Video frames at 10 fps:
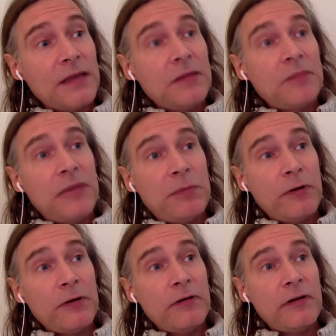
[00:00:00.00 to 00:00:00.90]

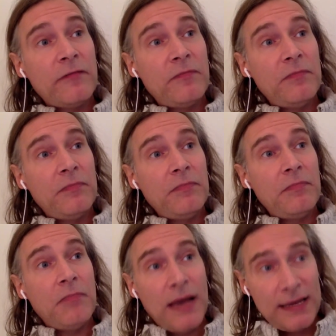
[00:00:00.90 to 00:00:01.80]
people who have
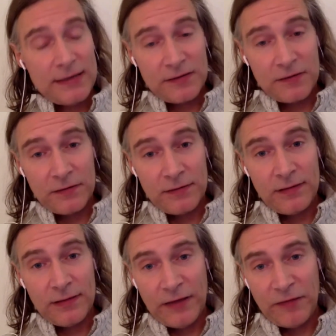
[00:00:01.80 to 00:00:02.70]
mastered
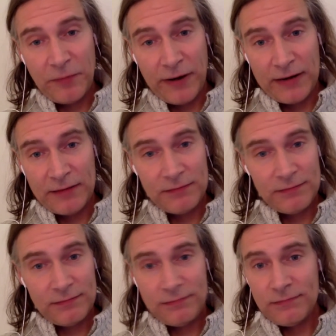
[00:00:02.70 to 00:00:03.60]
left brain
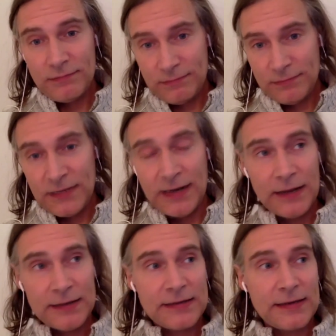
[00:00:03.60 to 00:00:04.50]

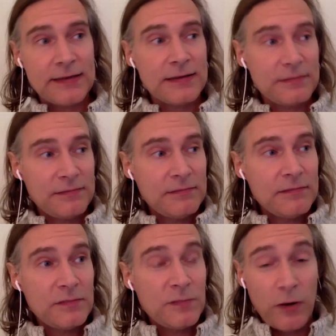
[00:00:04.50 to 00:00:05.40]
analysis
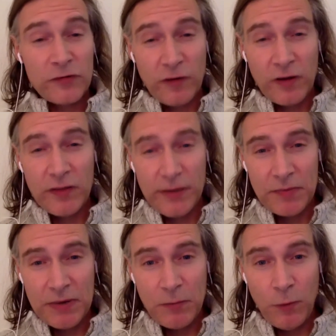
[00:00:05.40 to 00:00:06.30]
are struggling a
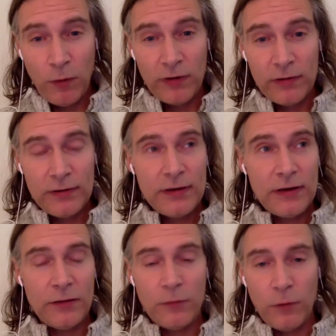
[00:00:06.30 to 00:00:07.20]
bit more
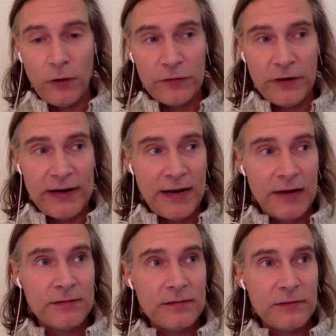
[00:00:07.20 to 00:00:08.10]
in the world right
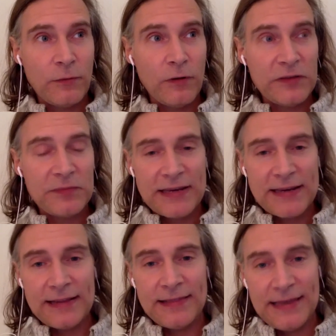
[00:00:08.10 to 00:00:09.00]
now. The world is
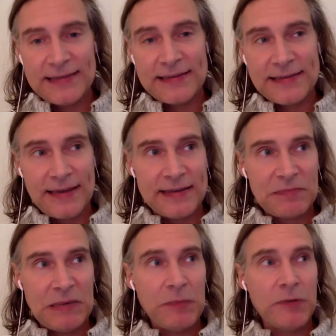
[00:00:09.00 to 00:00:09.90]
making less sense.
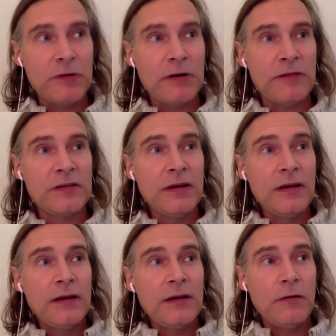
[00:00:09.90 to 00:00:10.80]
People
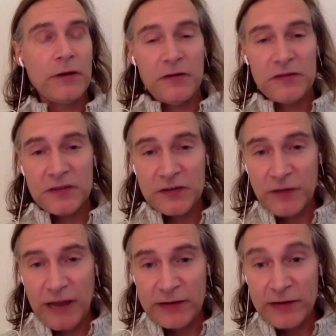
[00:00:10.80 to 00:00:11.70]
who are used to
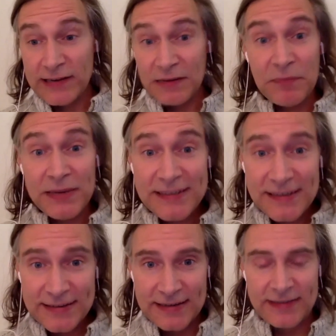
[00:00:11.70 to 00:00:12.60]
strategizing,
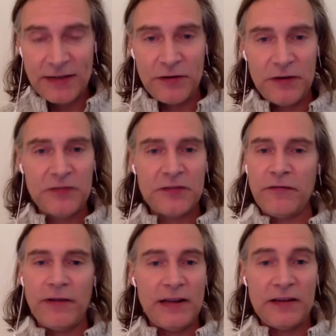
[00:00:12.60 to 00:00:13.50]
businesses that are used to
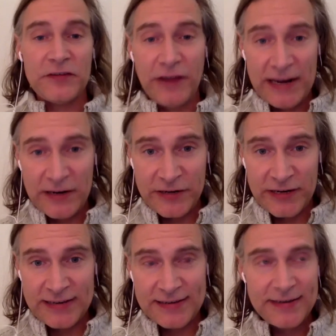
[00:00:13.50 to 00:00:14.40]
creating
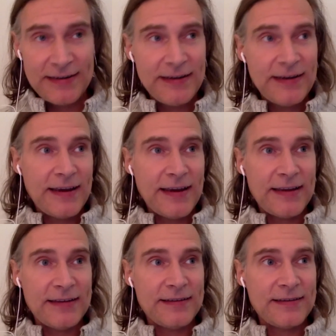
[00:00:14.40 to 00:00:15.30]
strategies and